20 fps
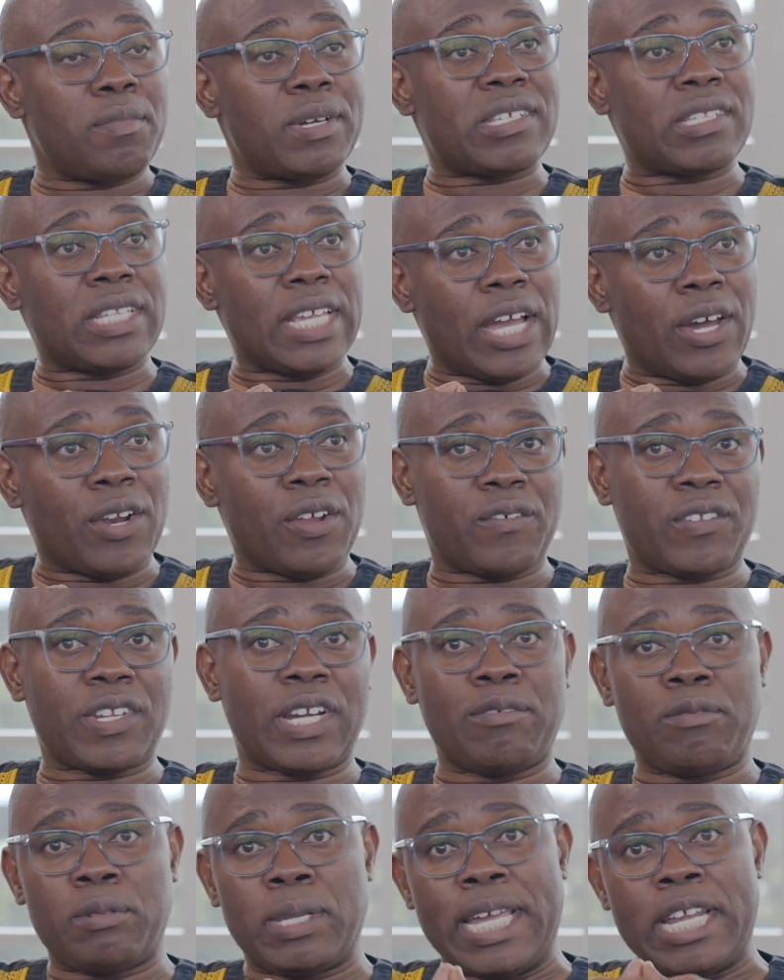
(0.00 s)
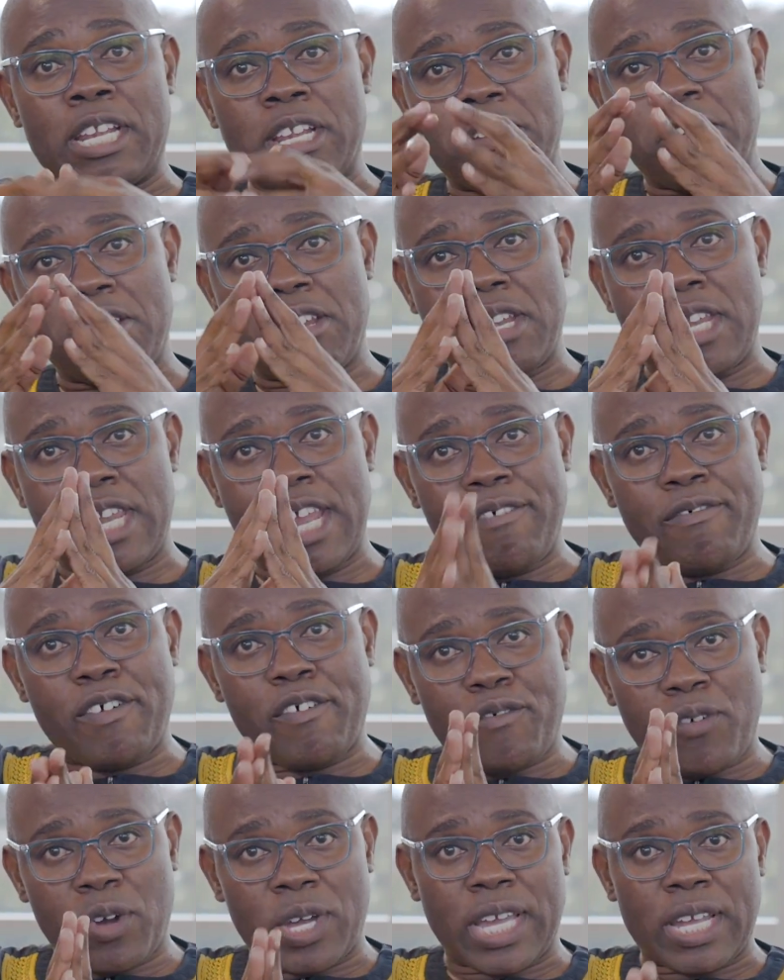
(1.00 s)
but stay out of trouble and never
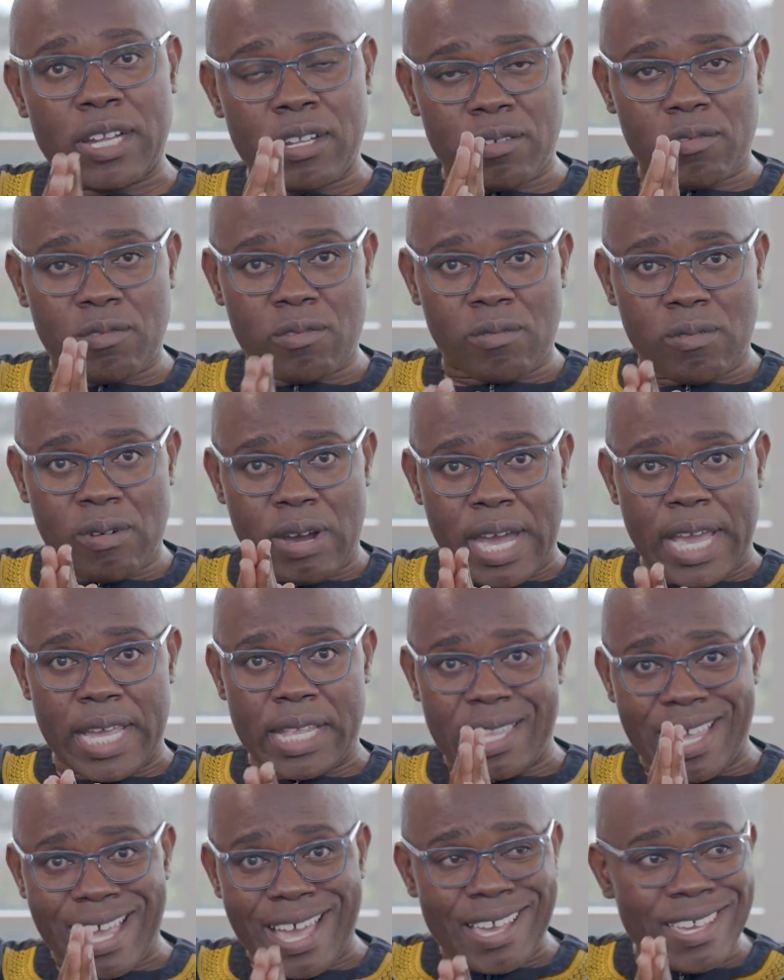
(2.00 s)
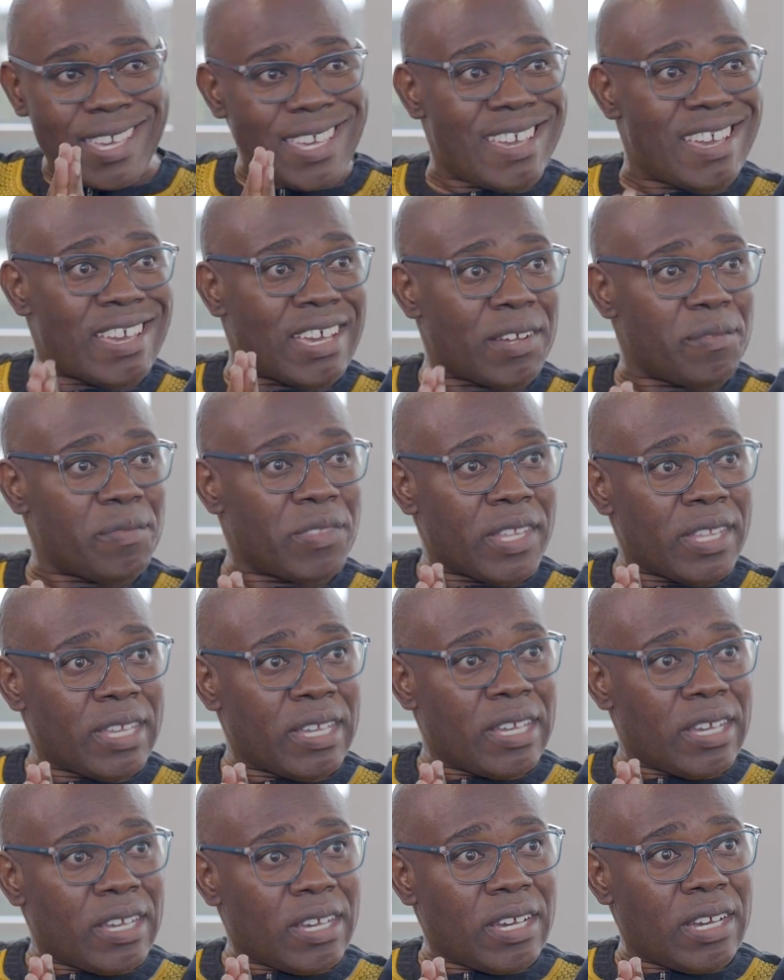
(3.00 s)
forget why they are here
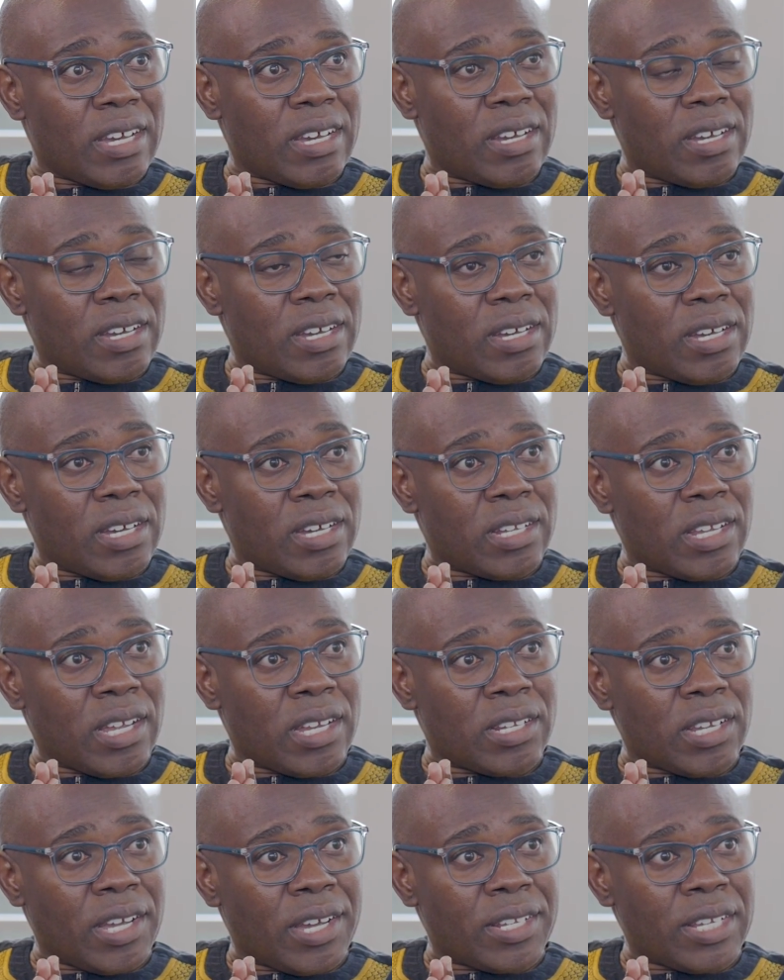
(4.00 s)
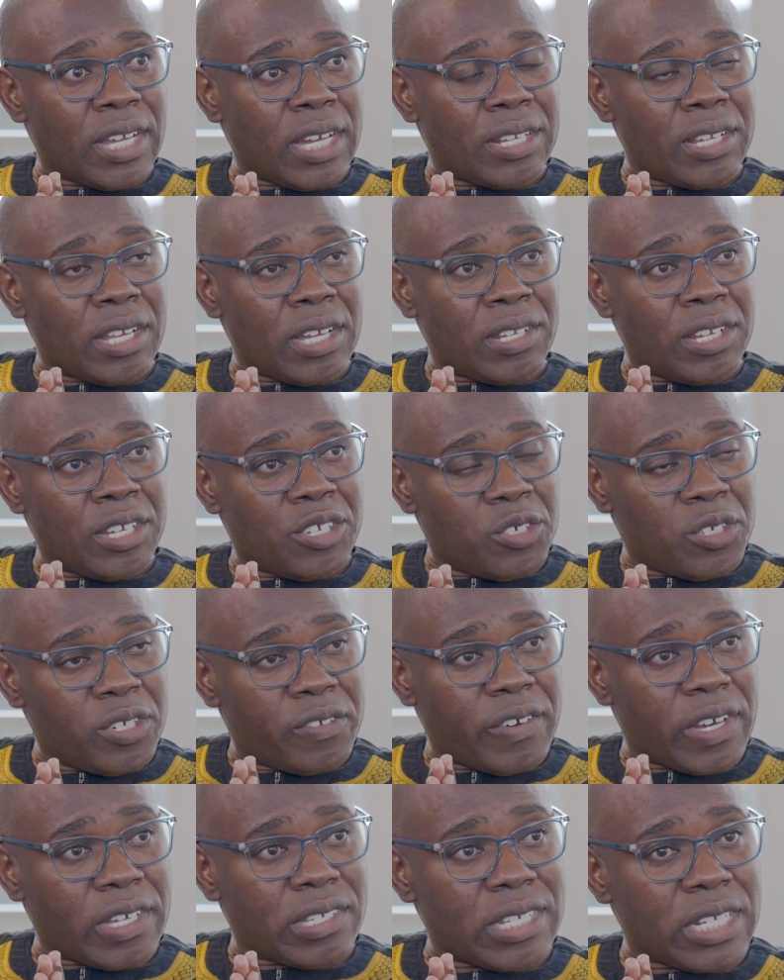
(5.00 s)
at the
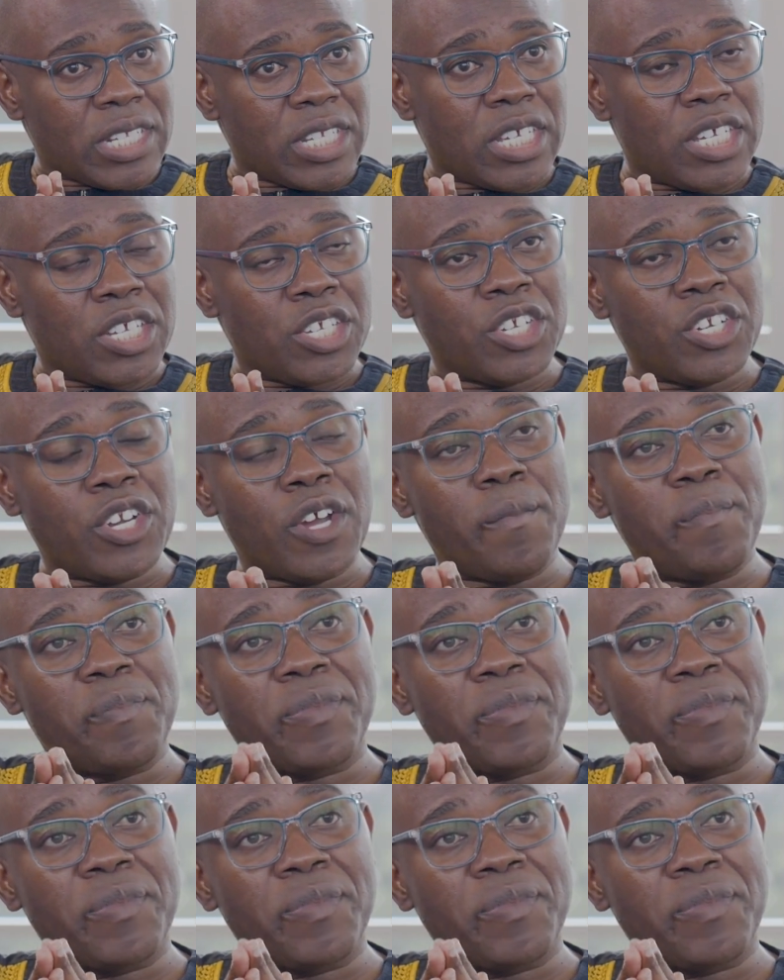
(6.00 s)
university,